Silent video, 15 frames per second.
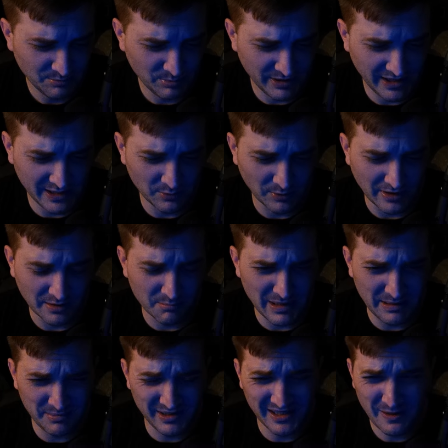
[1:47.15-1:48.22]
but anyway,
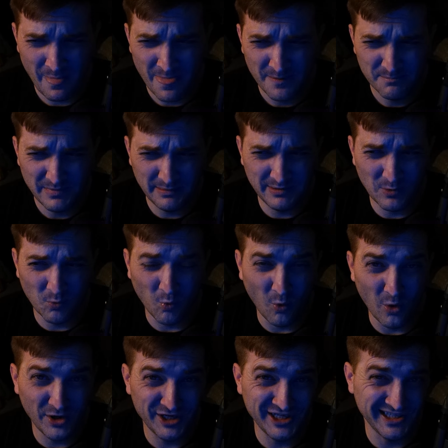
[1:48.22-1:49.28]
maybe maybe
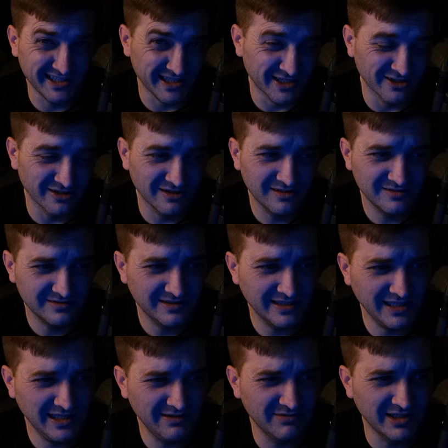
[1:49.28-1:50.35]
one a year
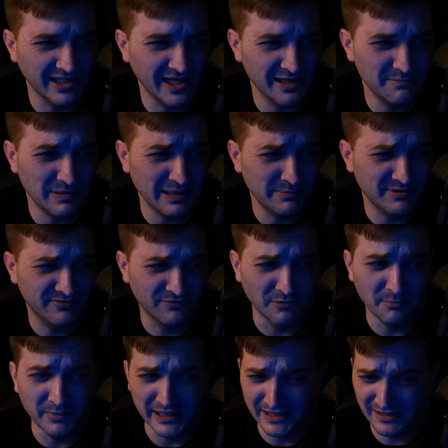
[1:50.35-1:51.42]
even then, maybe
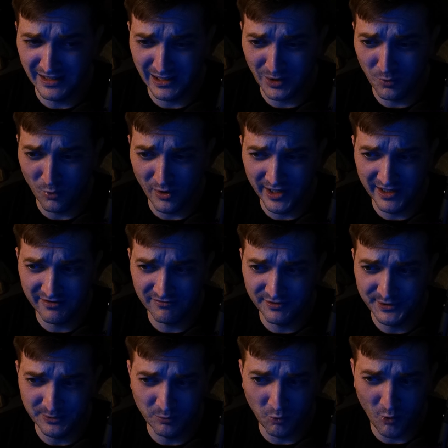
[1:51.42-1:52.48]
for me, like one
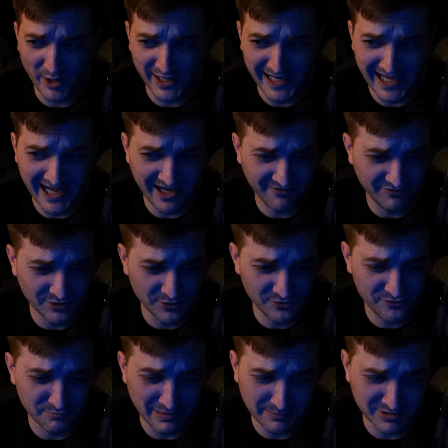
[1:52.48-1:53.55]
every one and a half
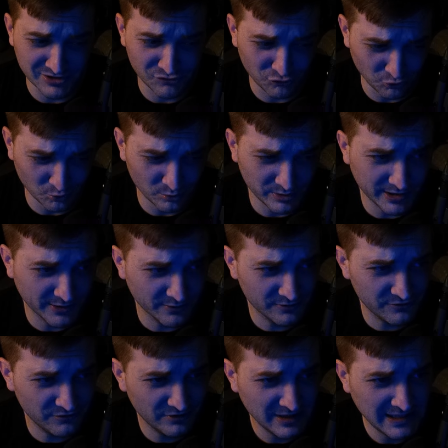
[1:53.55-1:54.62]
years, maybe two
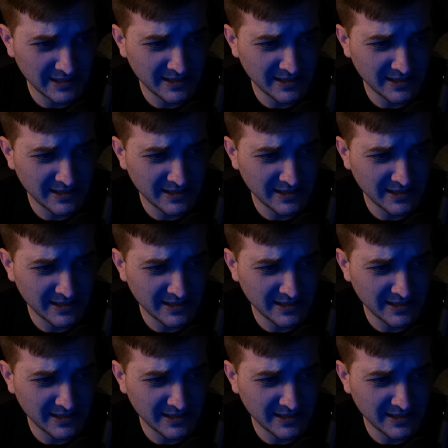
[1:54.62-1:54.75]
years,